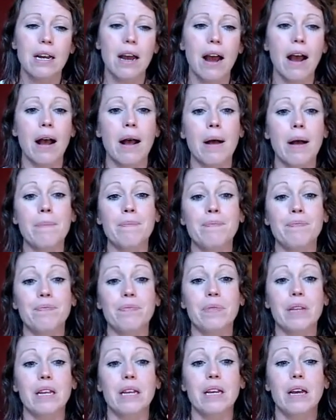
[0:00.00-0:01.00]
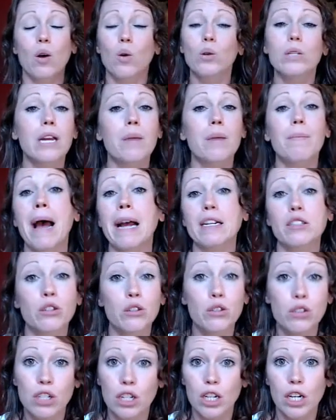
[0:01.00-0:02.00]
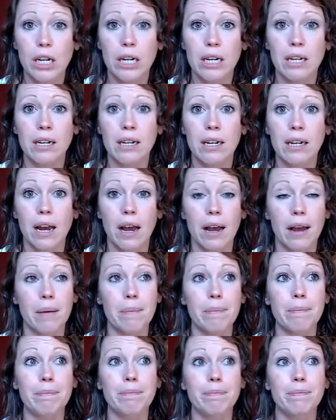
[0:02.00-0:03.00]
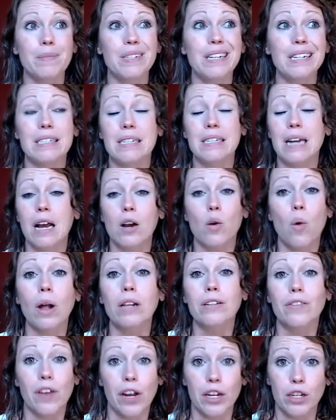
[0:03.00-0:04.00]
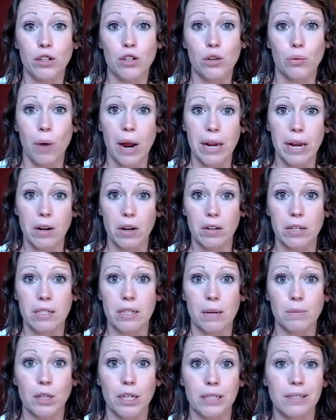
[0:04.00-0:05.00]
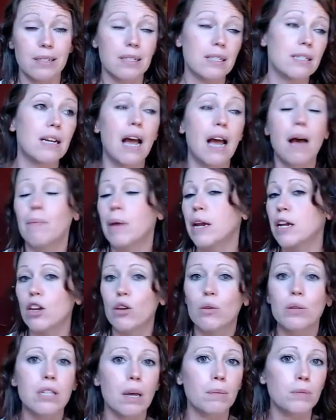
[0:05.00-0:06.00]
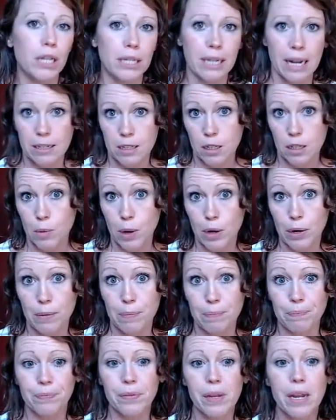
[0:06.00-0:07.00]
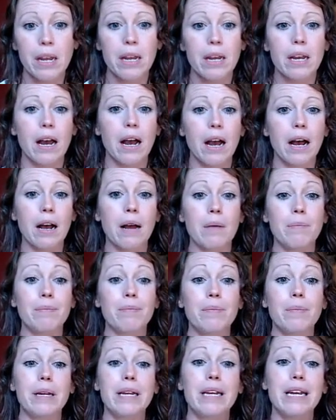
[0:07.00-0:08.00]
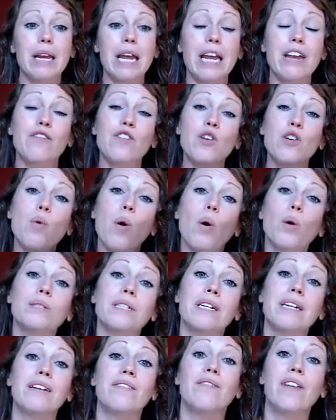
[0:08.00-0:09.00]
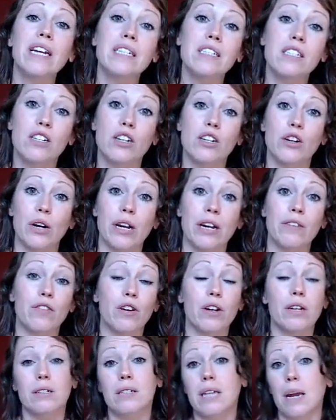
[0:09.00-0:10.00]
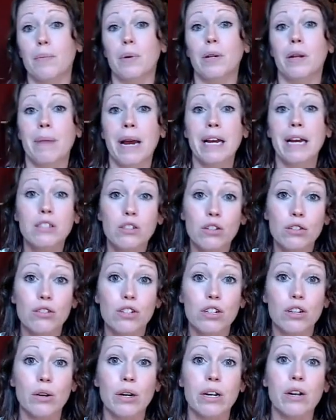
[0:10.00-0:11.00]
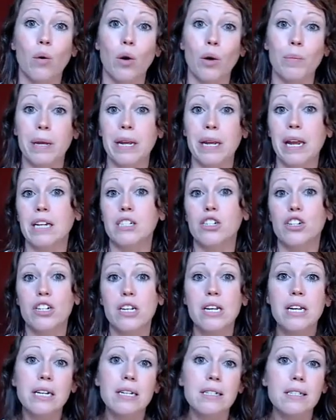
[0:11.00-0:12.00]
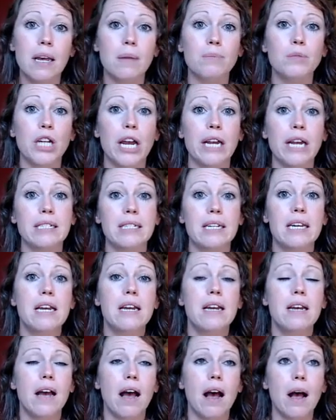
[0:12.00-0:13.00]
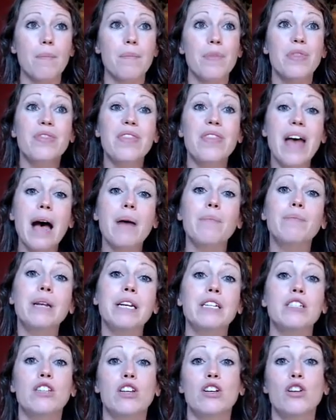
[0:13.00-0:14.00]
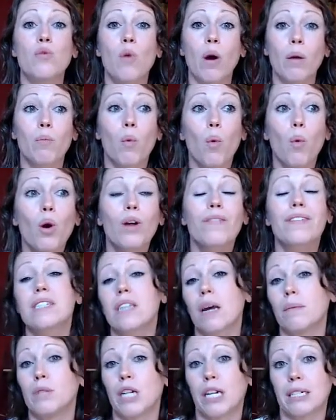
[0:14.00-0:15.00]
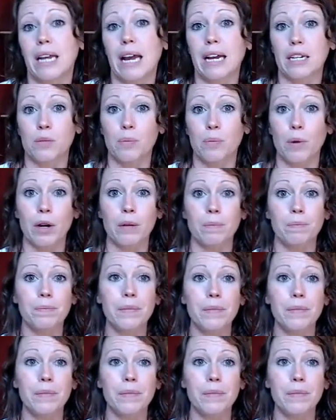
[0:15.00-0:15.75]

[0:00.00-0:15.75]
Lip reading: Holding a bachelor's degree does not qualify you to write on a subject. It does not make you a subject expert. If you hold an advanced degree, for example, a master's degree or a PhD in a subject, that means that you are more of a subject expert.